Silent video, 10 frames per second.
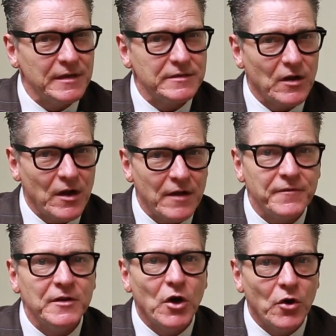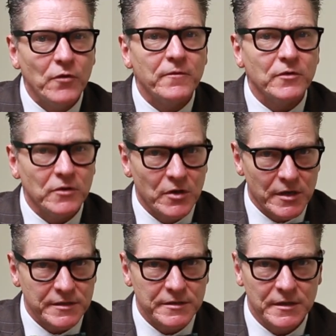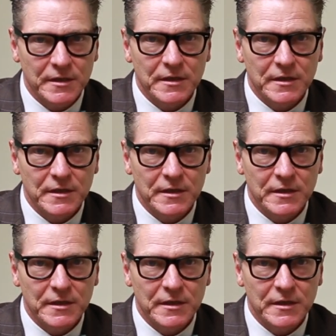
is often overlooked